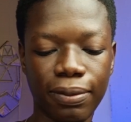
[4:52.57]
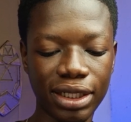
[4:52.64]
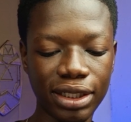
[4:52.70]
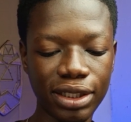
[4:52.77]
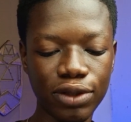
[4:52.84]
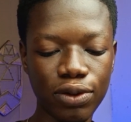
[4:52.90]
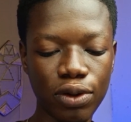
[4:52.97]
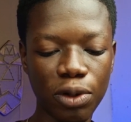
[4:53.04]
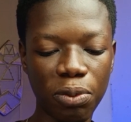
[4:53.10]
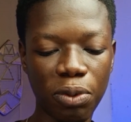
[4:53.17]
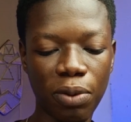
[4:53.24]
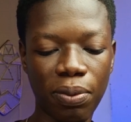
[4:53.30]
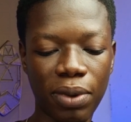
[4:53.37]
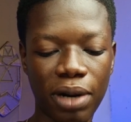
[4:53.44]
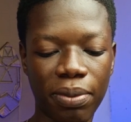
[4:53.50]
this is going to
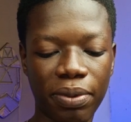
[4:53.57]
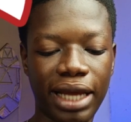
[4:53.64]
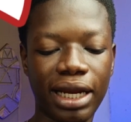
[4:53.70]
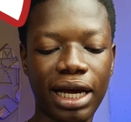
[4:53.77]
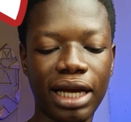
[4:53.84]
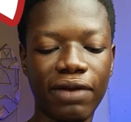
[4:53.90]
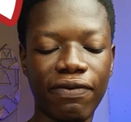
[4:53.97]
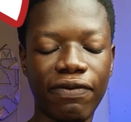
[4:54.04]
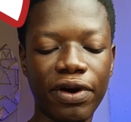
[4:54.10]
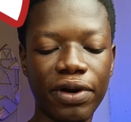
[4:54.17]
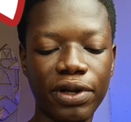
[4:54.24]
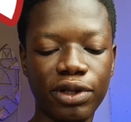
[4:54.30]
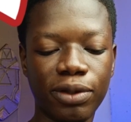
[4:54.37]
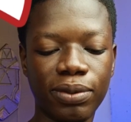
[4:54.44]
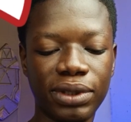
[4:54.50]
pop up, and at the
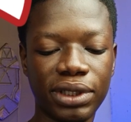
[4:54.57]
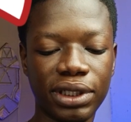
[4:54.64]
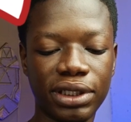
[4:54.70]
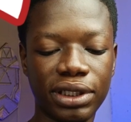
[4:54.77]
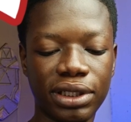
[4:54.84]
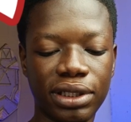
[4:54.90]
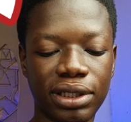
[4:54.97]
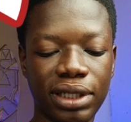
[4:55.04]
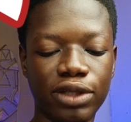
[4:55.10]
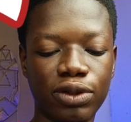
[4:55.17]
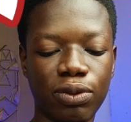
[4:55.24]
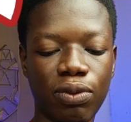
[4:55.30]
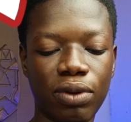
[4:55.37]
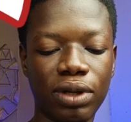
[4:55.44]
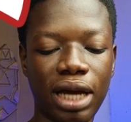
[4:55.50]
very top section is
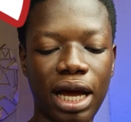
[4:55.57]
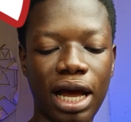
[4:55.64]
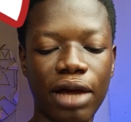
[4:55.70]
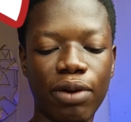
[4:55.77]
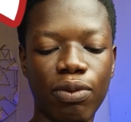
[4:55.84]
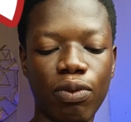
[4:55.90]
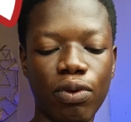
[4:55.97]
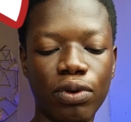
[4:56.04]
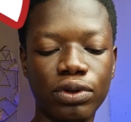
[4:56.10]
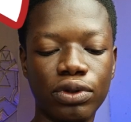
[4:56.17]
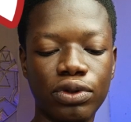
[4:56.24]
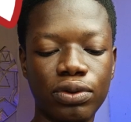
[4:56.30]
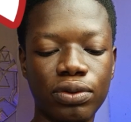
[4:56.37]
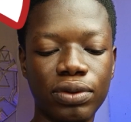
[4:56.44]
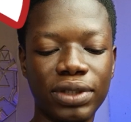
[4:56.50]
what I want
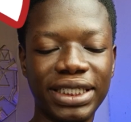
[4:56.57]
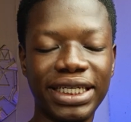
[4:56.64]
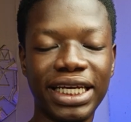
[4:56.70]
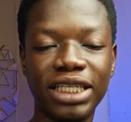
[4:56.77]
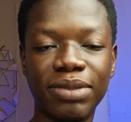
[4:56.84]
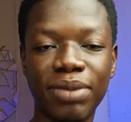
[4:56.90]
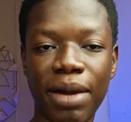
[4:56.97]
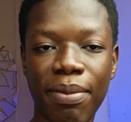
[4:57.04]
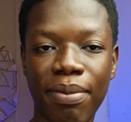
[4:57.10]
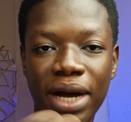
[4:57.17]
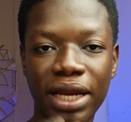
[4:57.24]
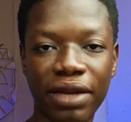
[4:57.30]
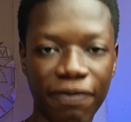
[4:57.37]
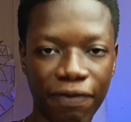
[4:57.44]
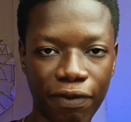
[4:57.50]
to change my
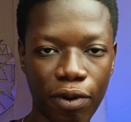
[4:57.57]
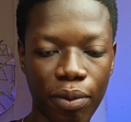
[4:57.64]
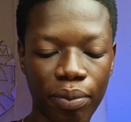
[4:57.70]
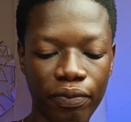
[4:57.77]
money from,